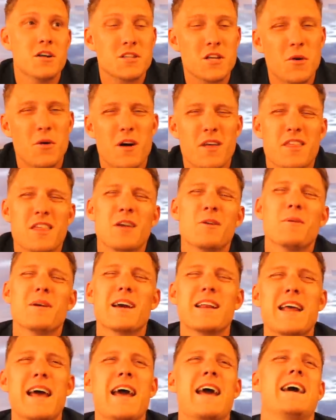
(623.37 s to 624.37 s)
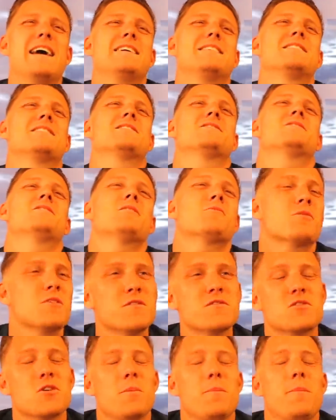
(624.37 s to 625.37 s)
So I think we're going to head to the
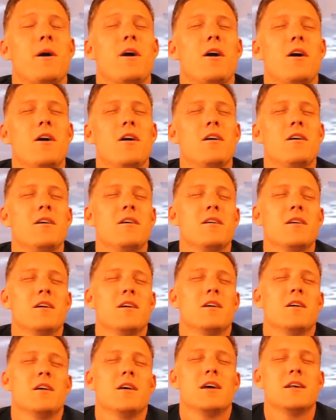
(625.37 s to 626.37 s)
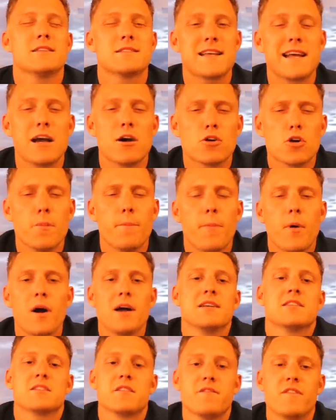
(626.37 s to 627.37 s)
rooftop bar and say our
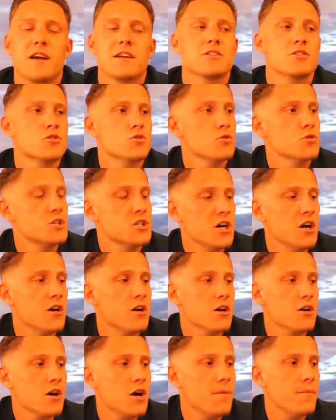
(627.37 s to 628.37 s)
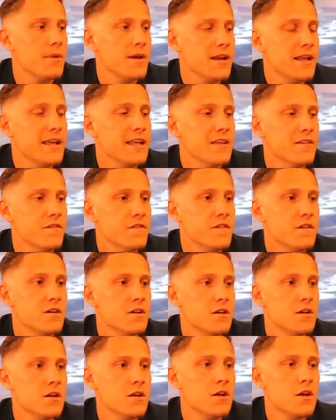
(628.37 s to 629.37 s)
goodbyes to Vlad and Georgiana. I can't believe
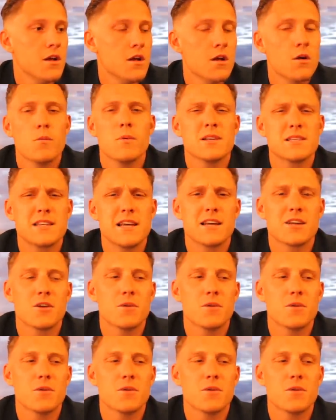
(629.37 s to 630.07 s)
we're saying